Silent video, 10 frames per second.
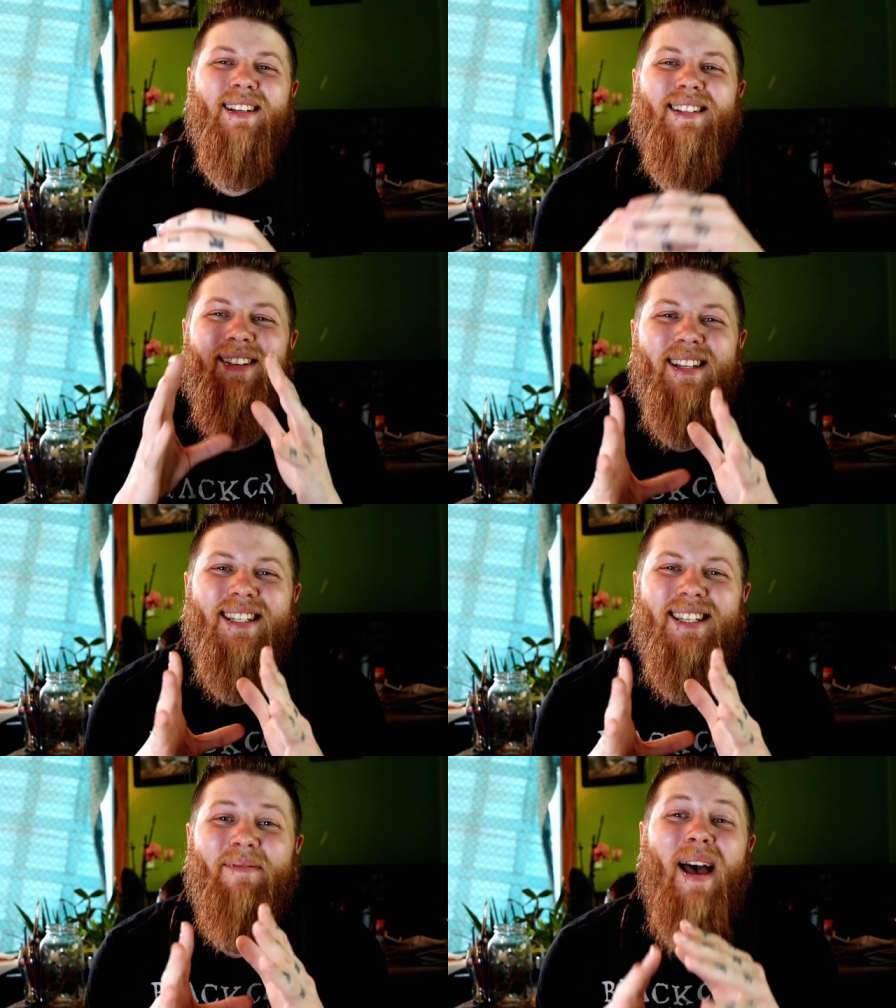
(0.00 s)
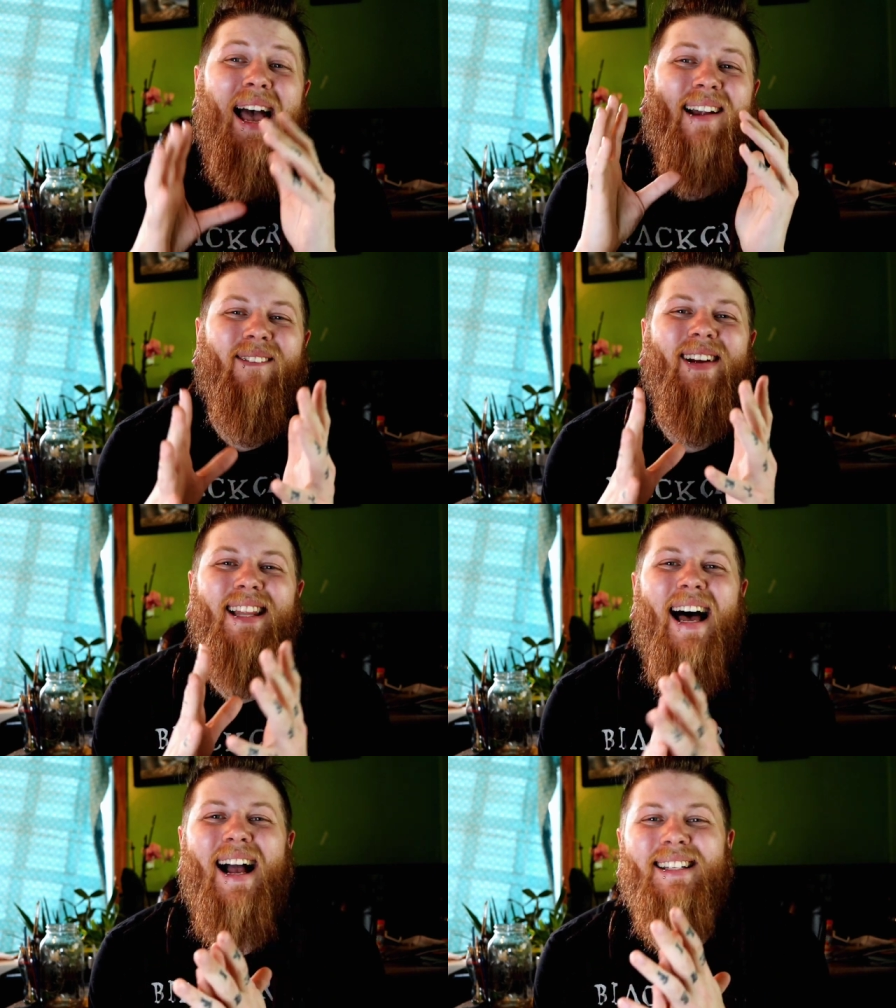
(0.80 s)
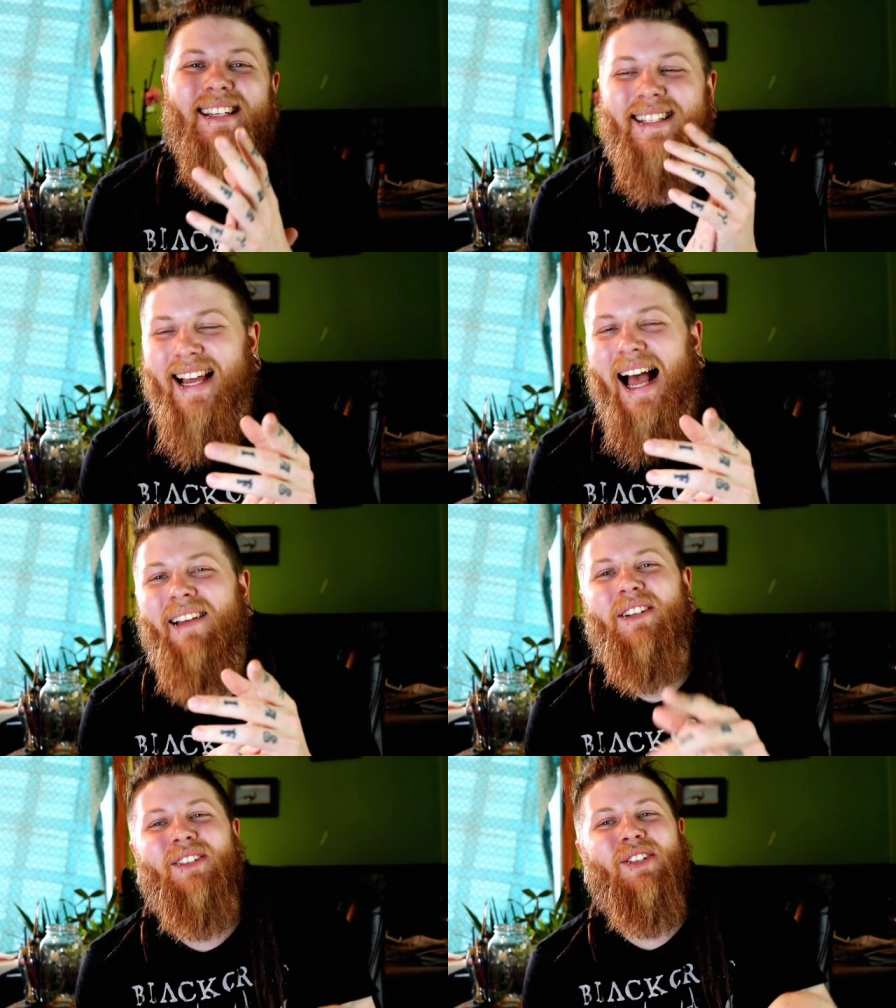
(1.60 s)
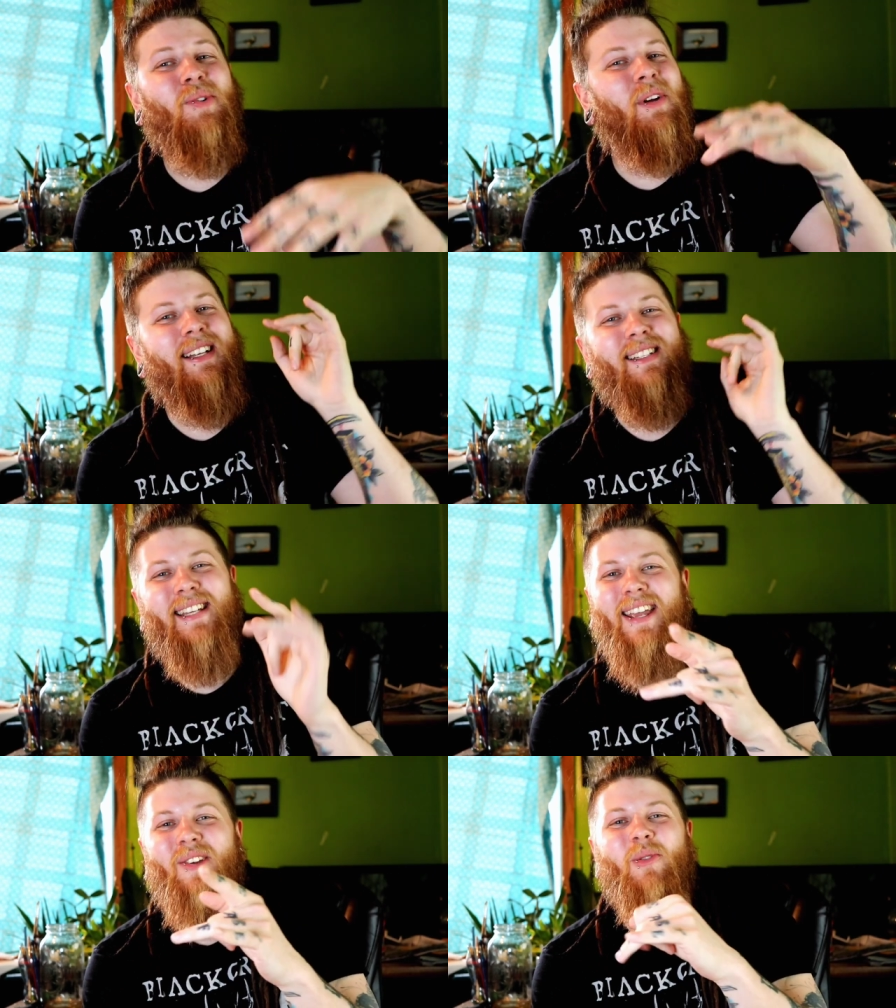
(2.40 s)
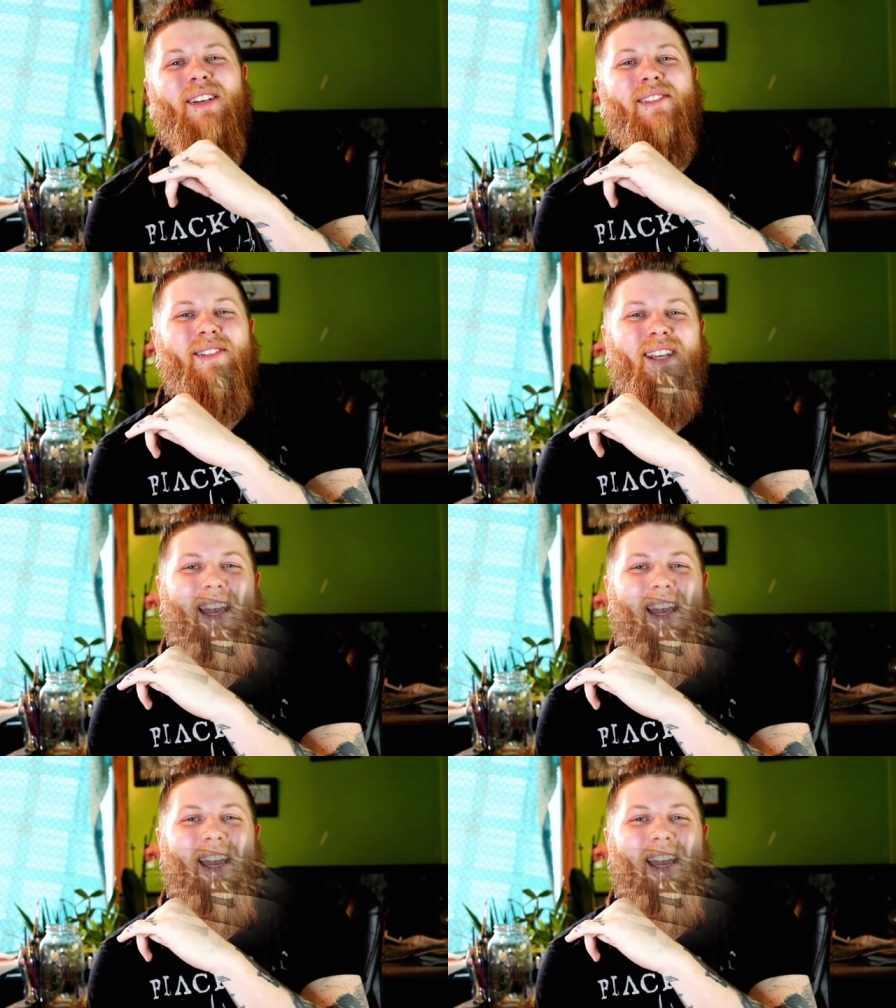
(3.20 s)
So let's sit back, relax, and dive into Tegu lizard